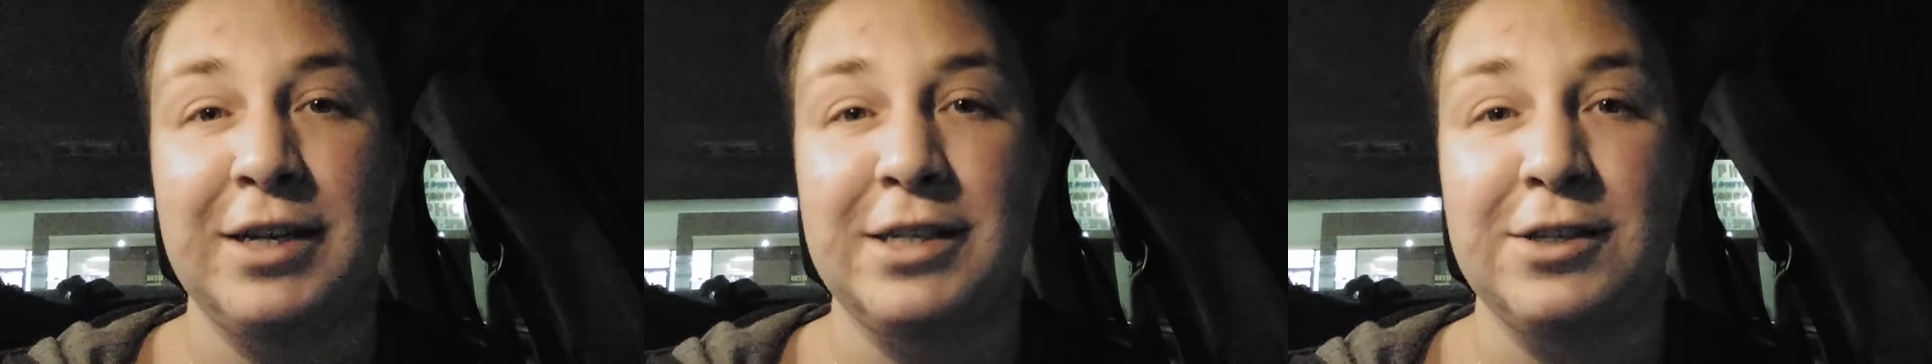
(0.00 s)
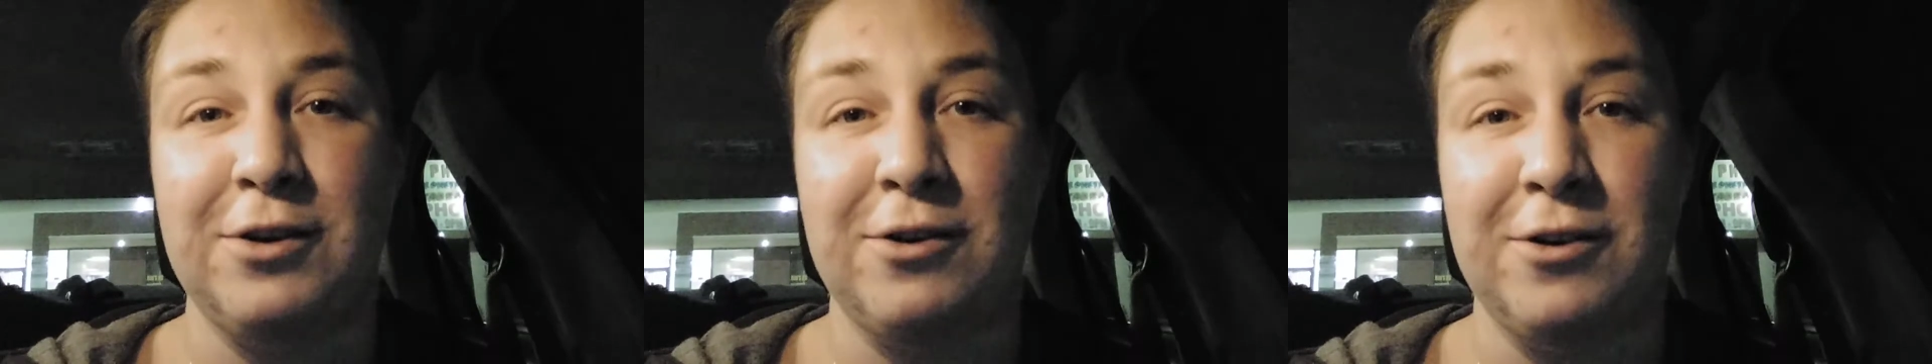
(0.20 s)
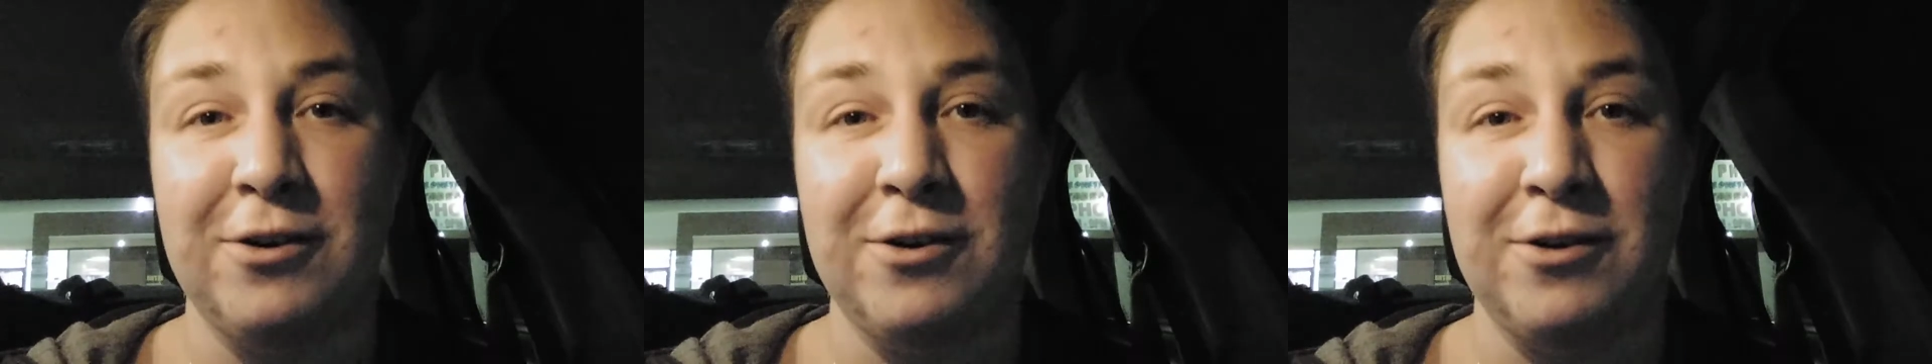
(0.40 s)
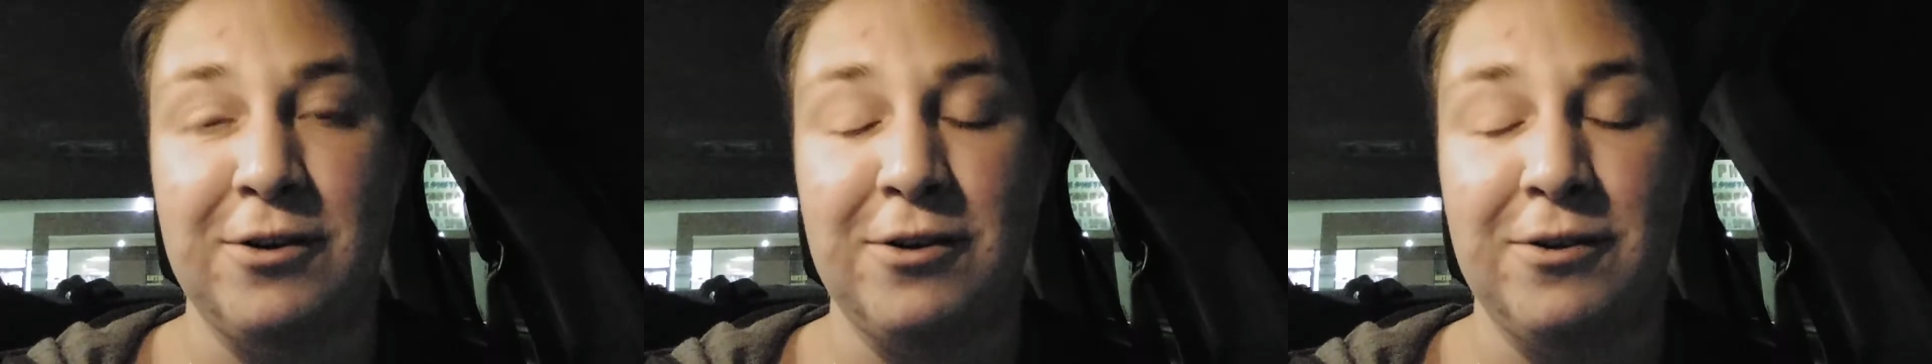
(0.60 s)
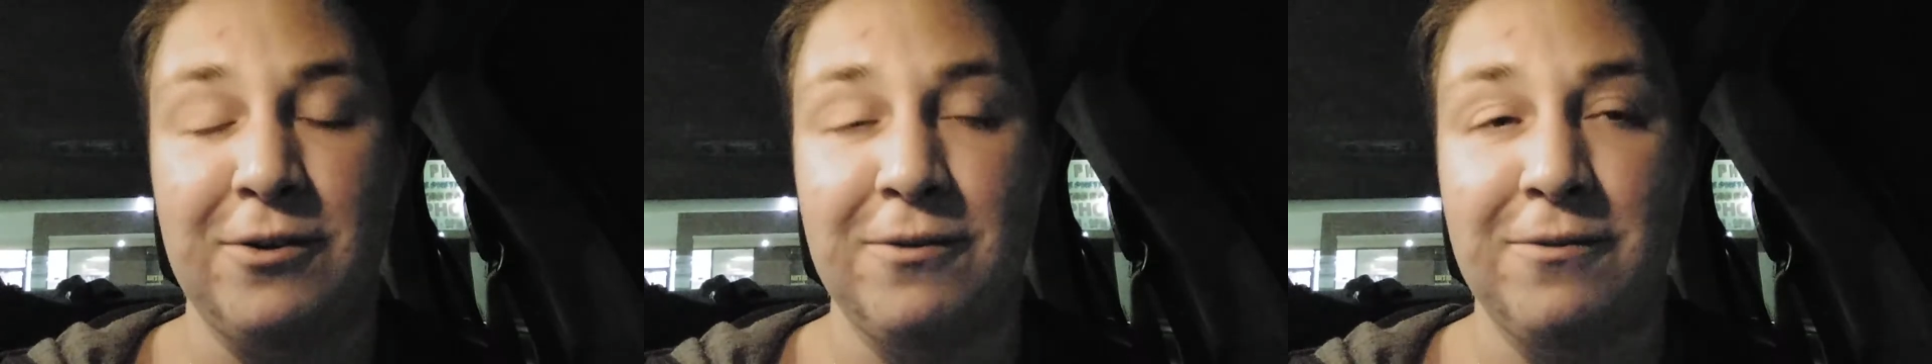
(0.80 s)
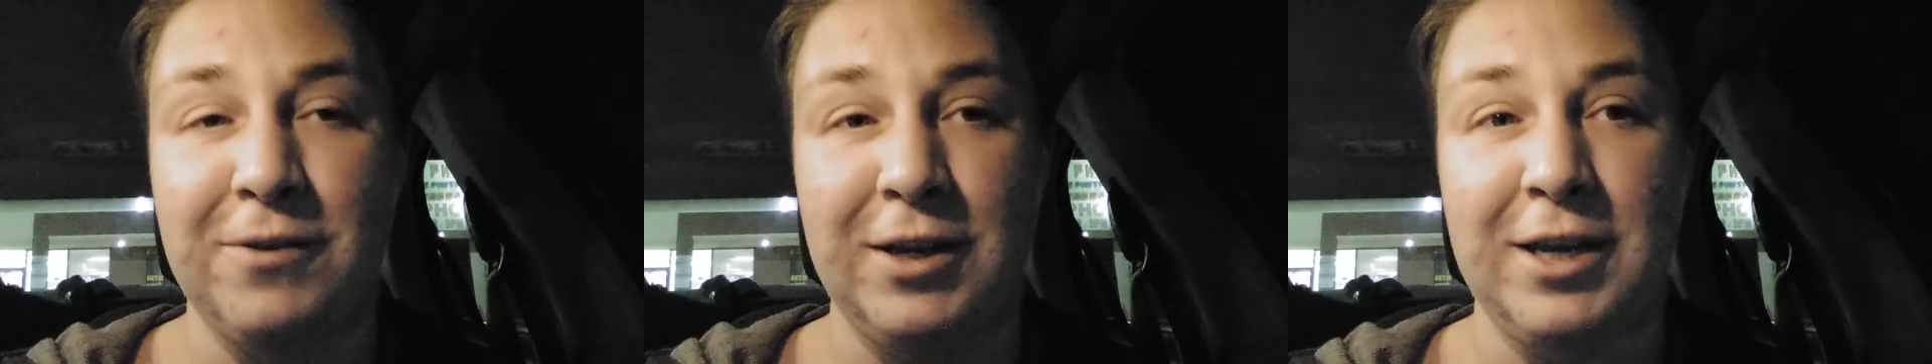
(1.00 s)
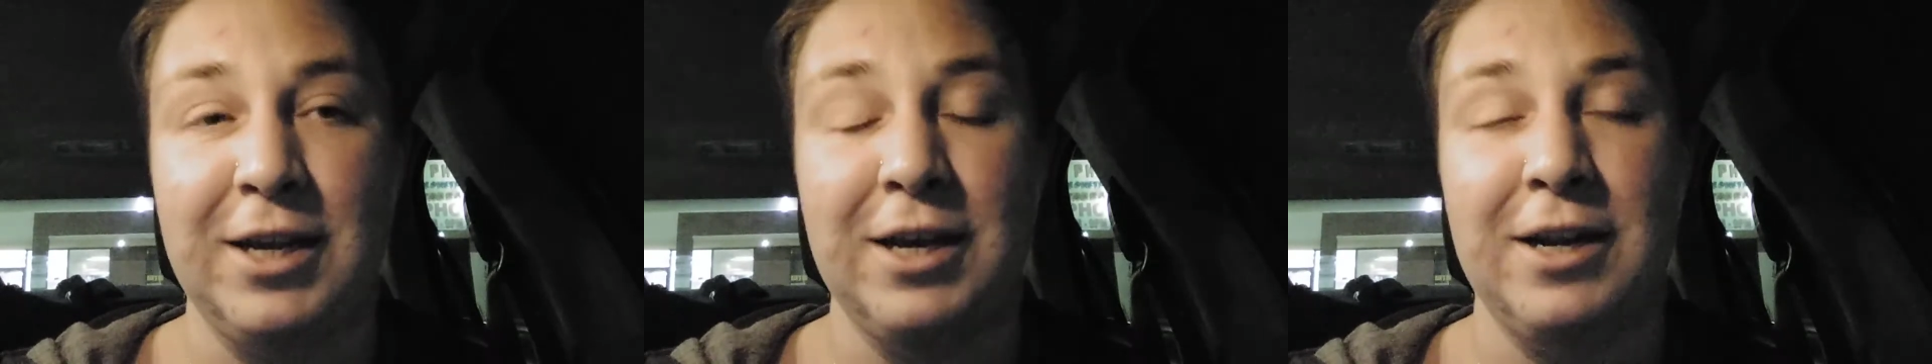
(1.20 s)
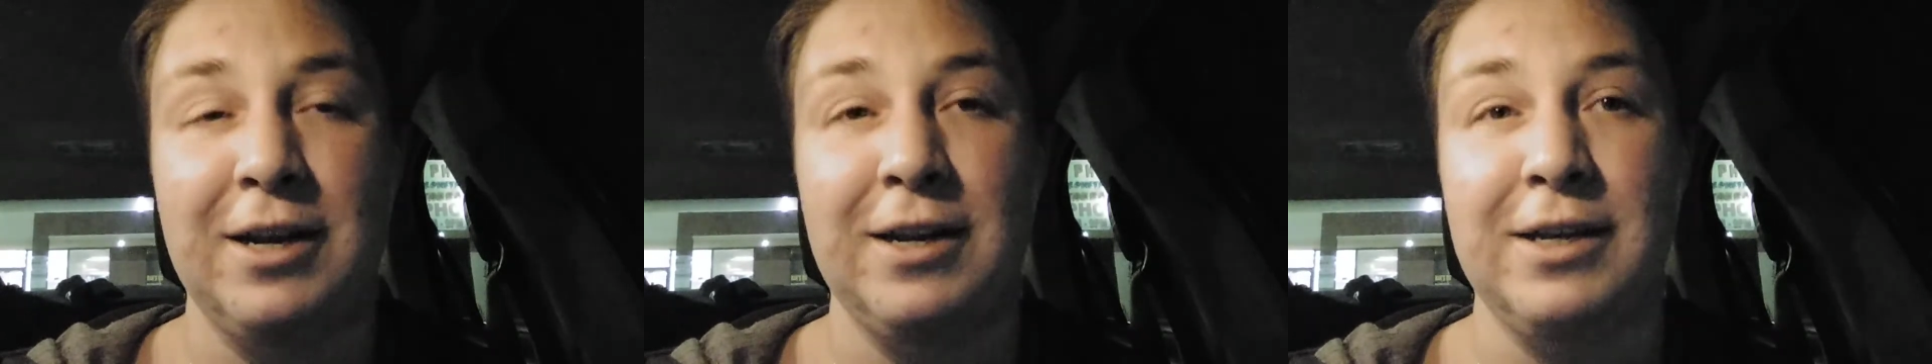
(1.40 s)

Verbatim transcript: it's all vegan,